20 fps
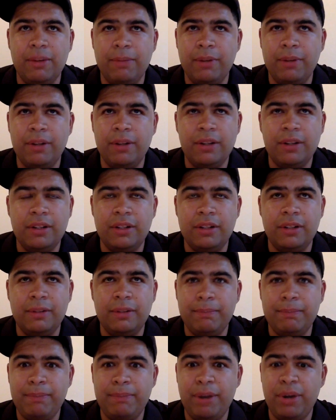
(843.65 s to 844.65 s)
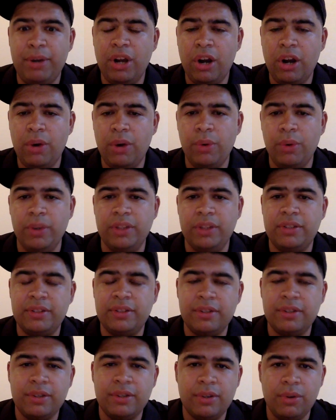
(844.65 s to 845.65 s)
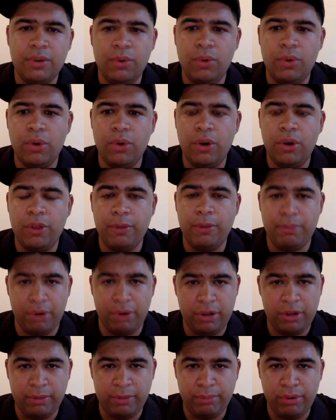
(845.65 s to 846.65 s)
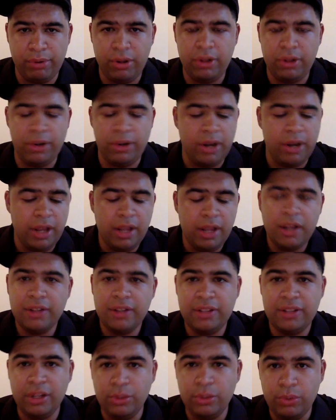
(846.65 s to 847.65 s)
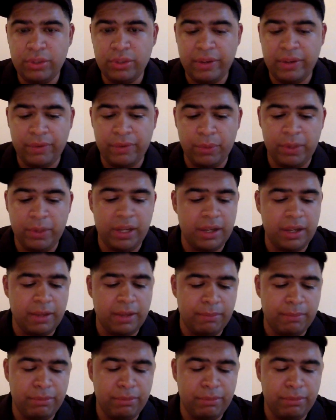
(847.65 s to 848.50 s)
Barry Horowitz or the Brooklyn Brawler, because they lose every week.